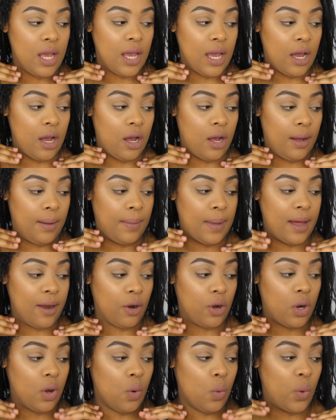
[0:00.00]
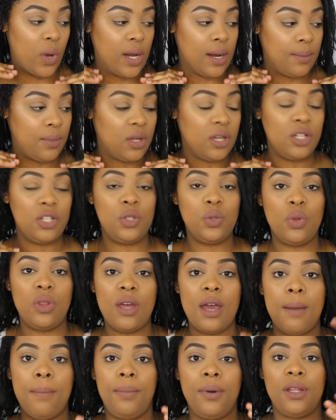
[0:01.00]
I don't know when I'm going to do
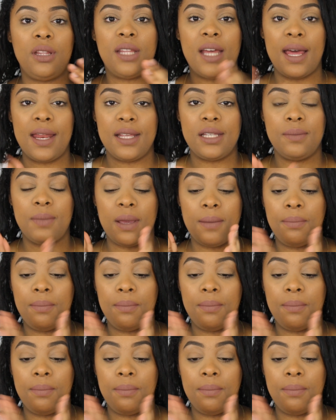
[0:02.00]
that, but that is my